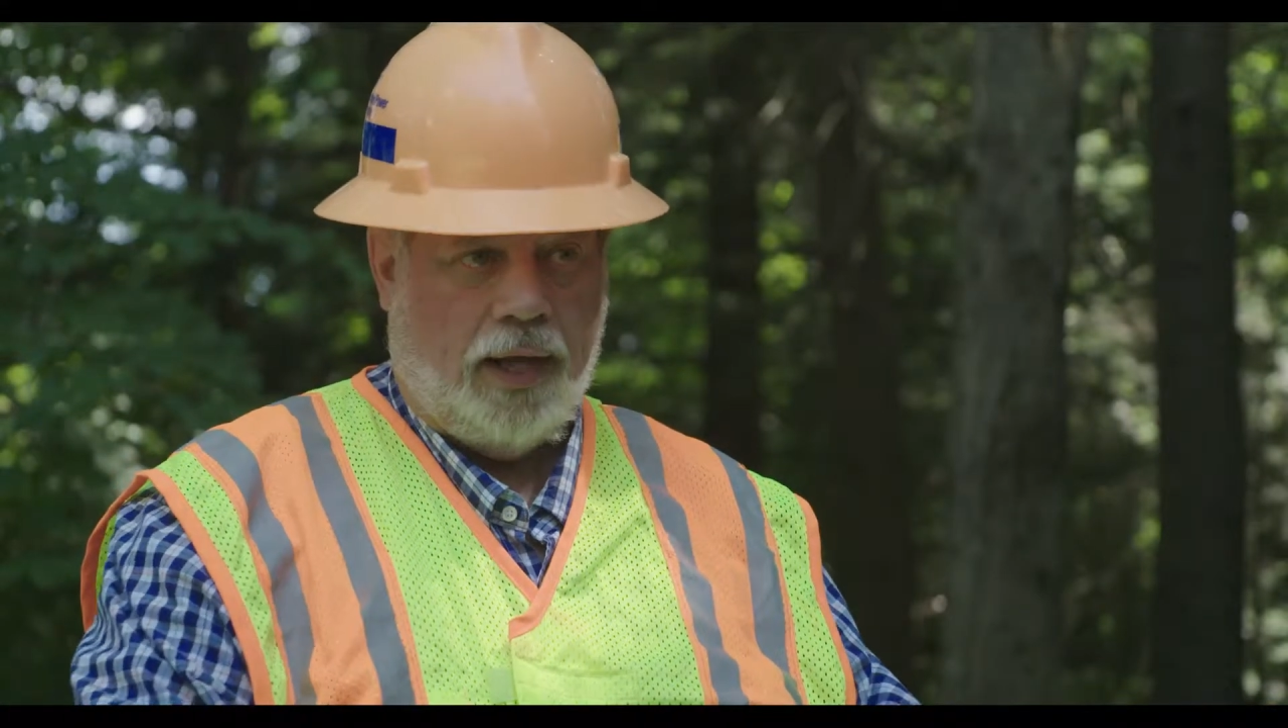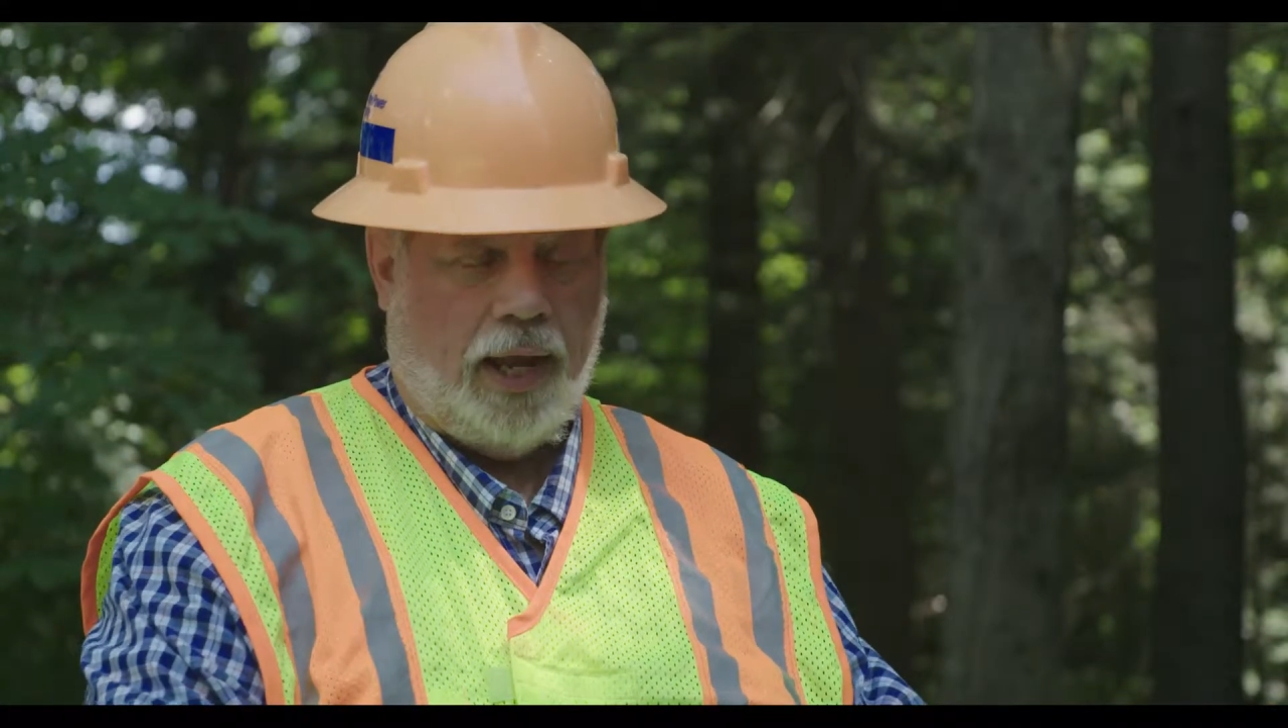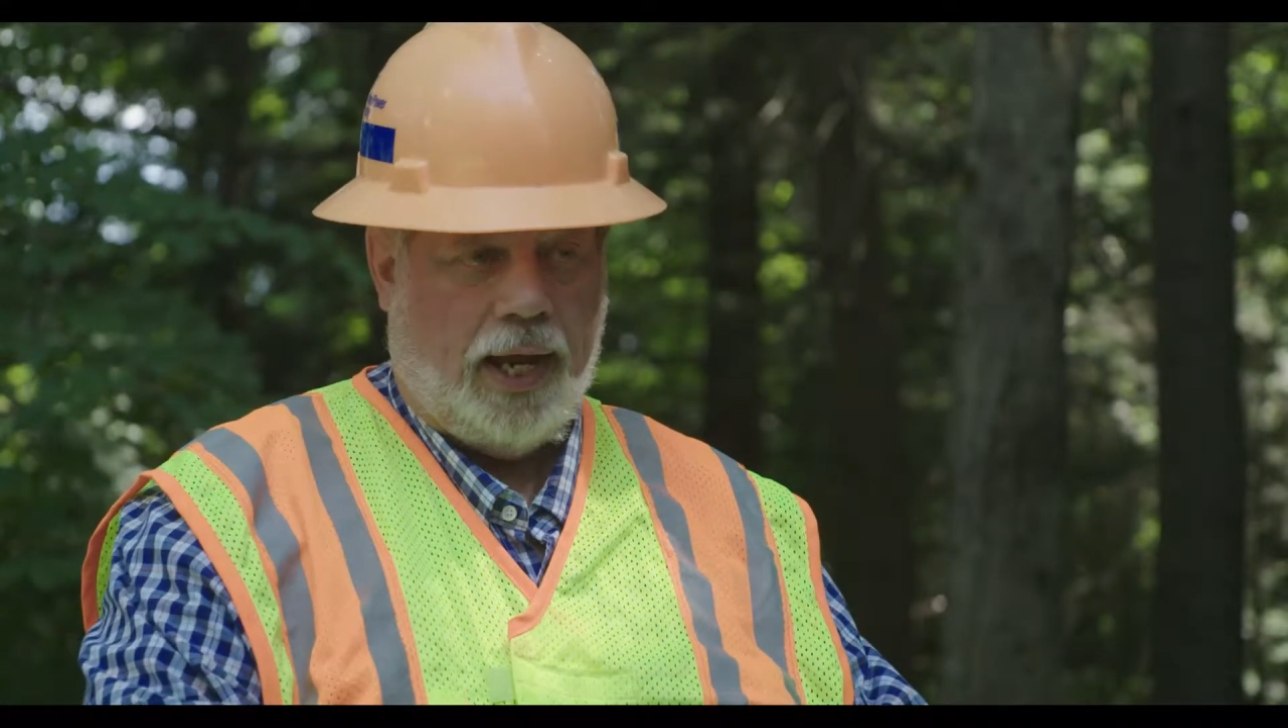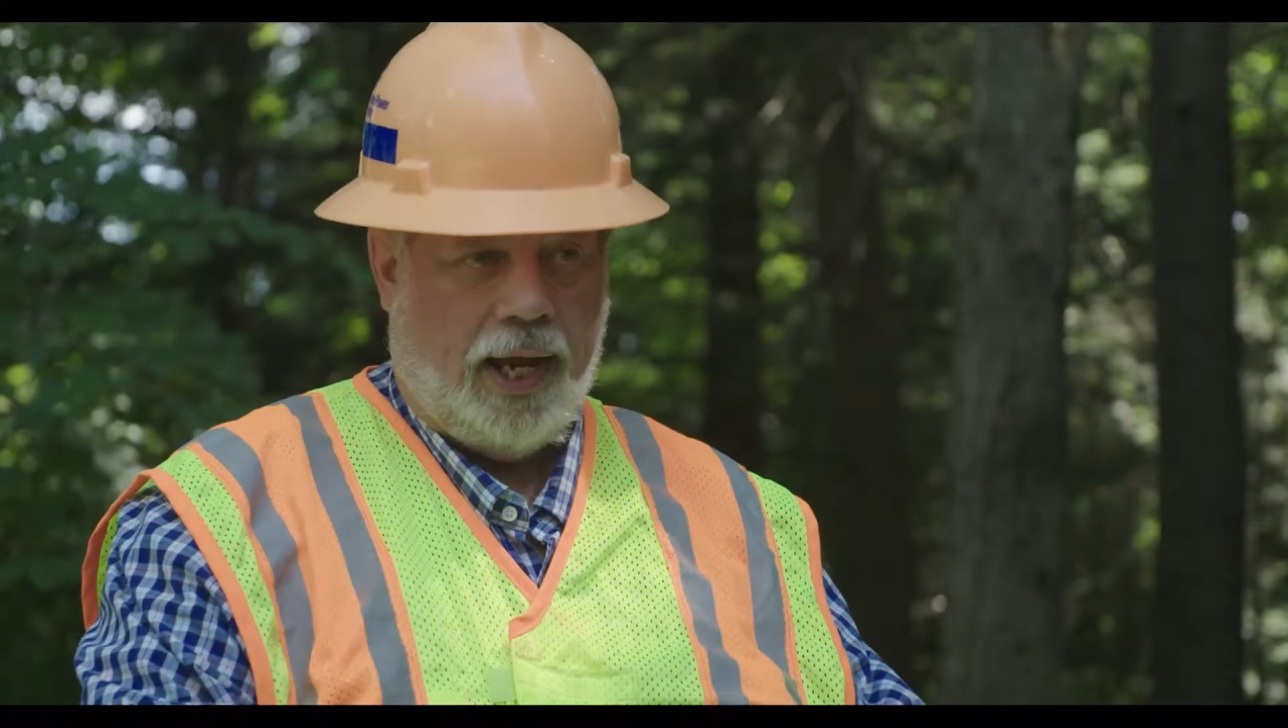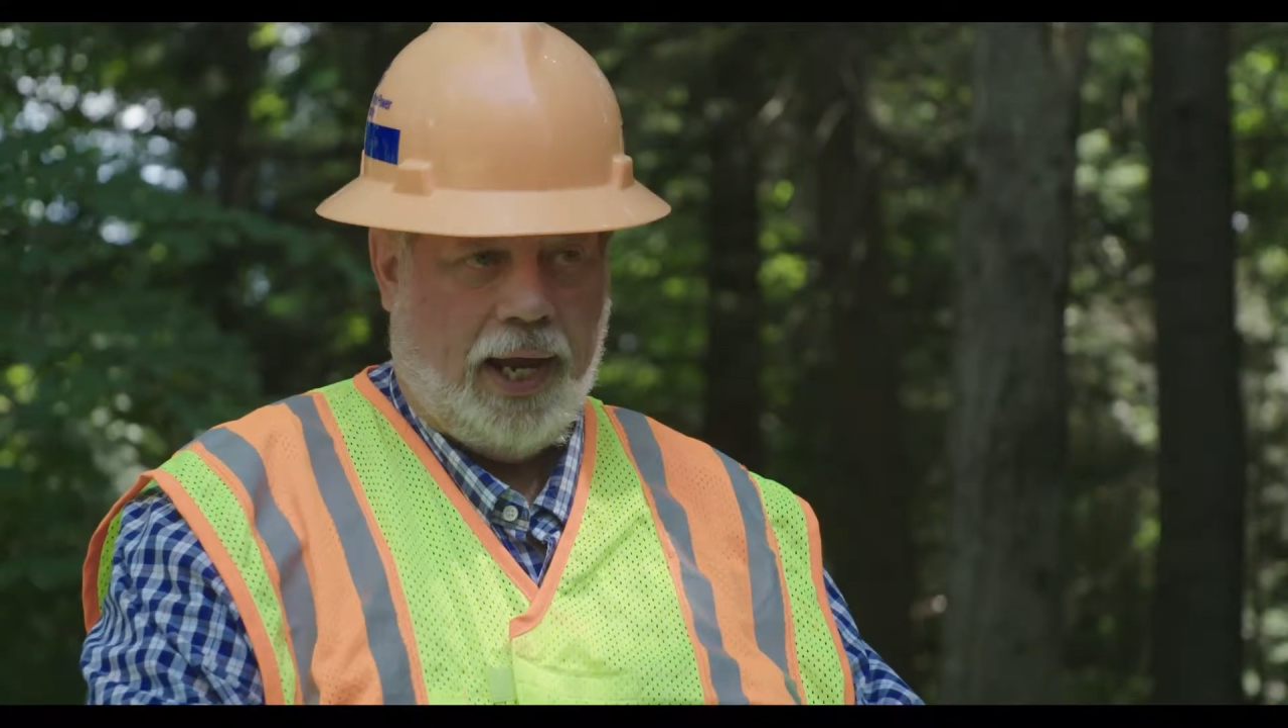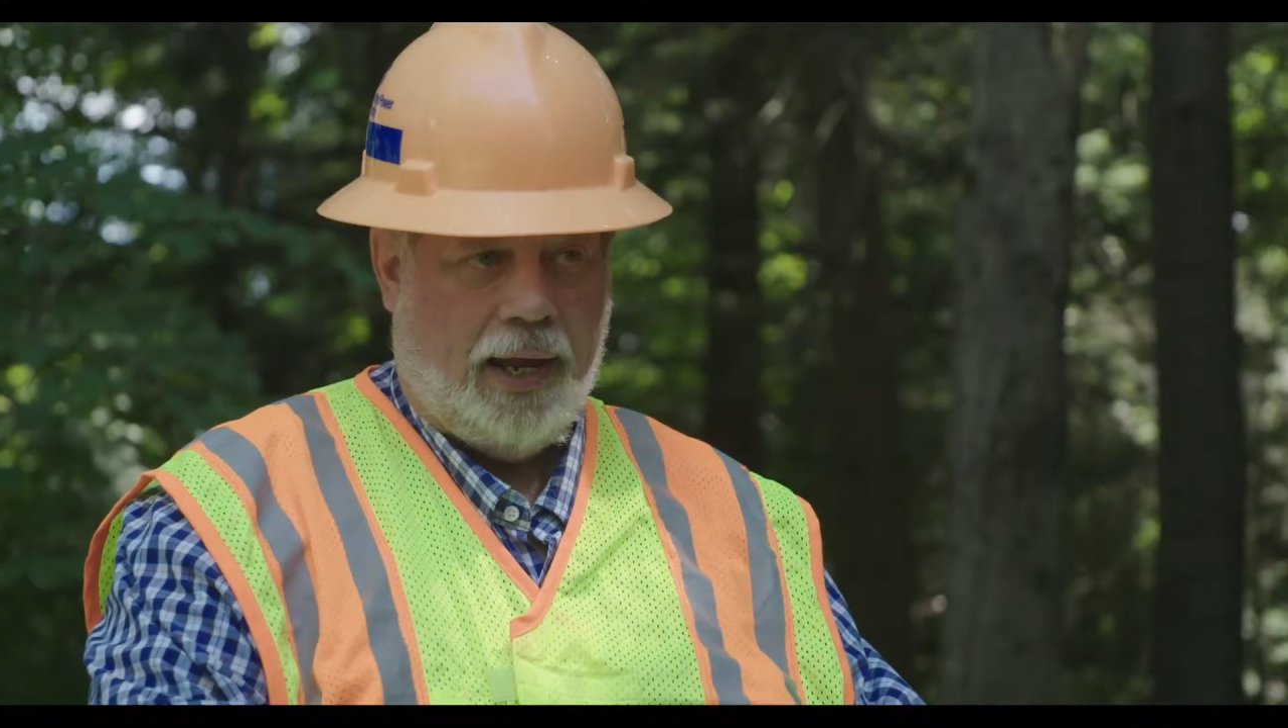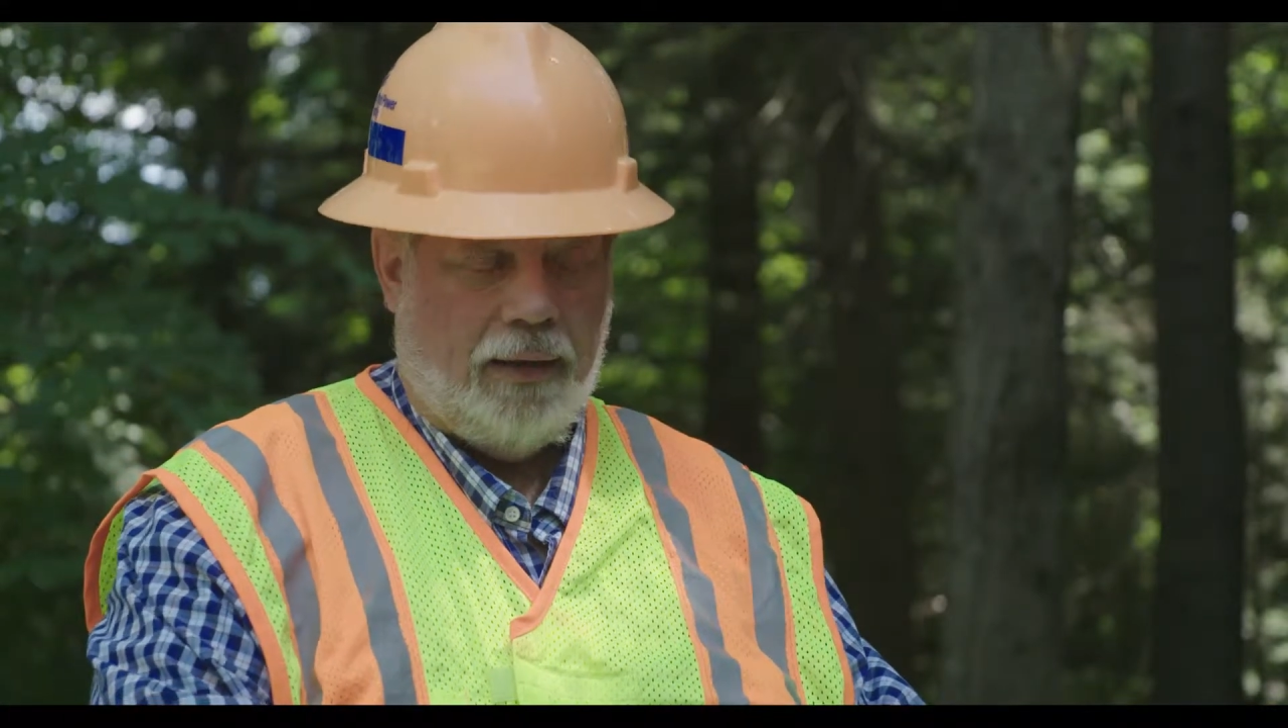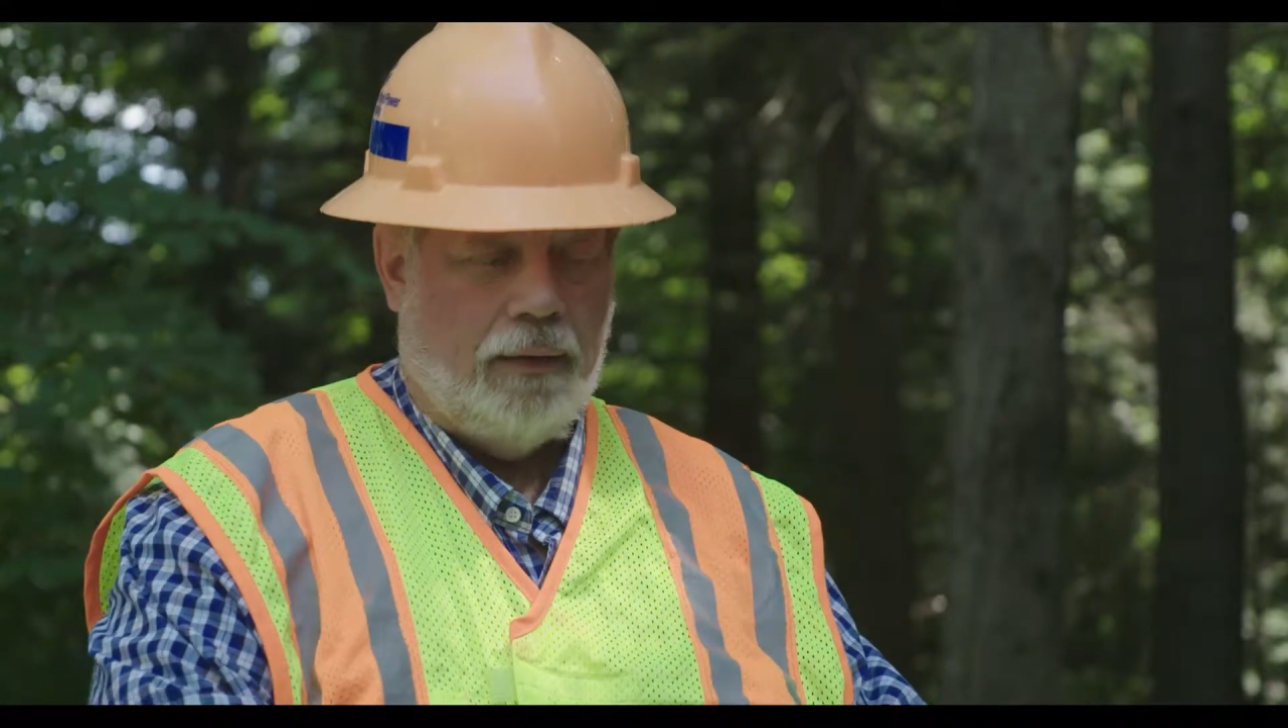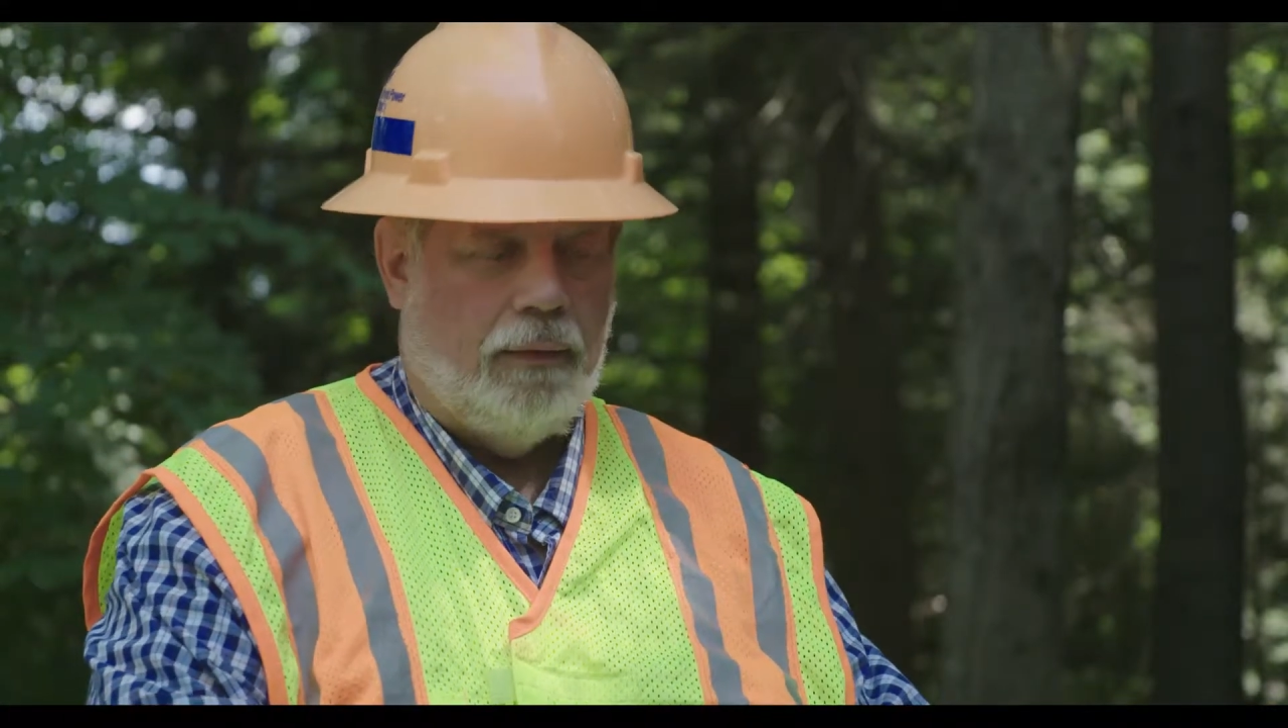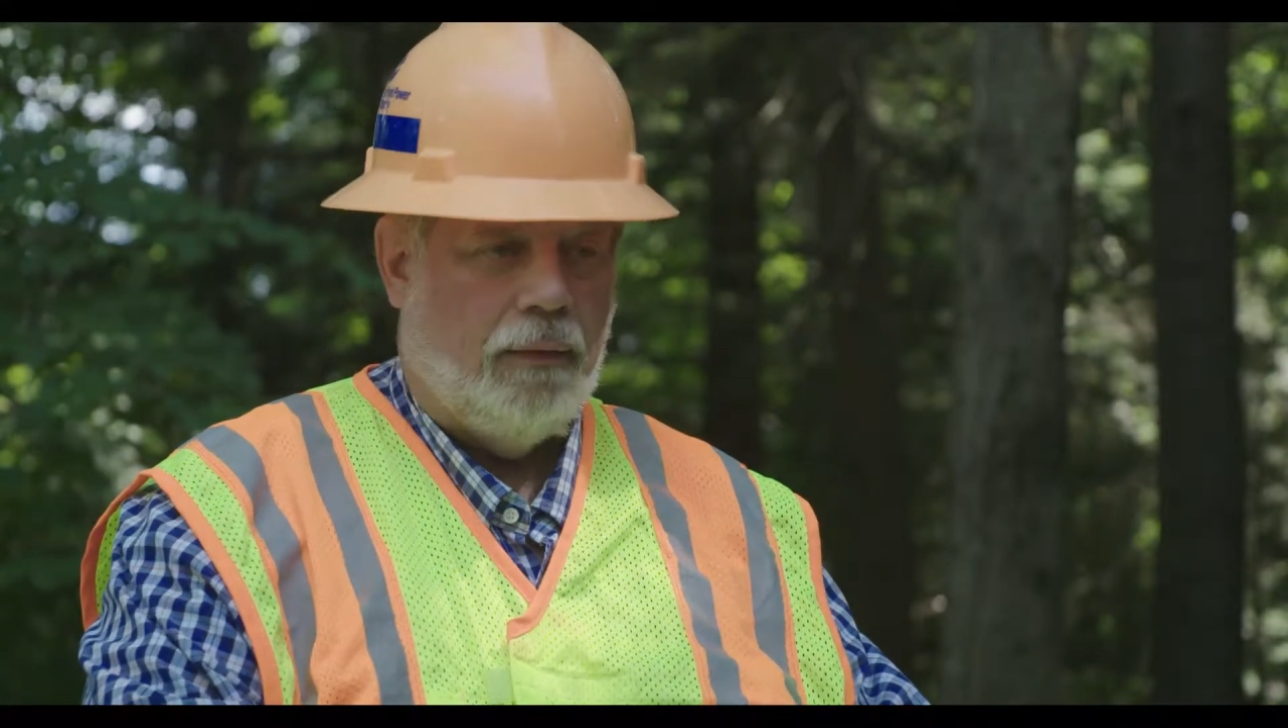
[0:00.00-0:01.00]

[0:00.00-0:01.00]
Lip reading: that I had